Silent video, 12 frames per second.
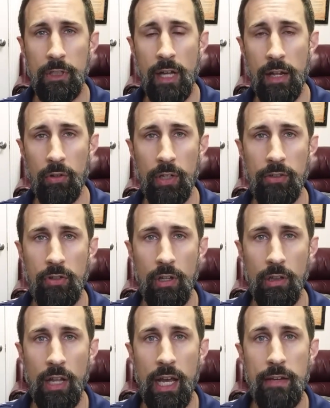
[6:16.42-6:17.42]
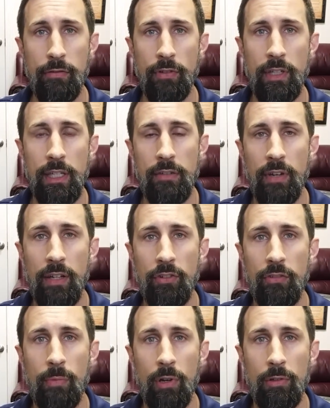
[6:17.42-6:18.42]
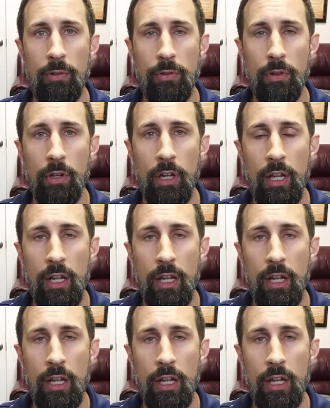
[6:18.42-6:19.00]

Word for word: not only to the life and the events of Martin Luther,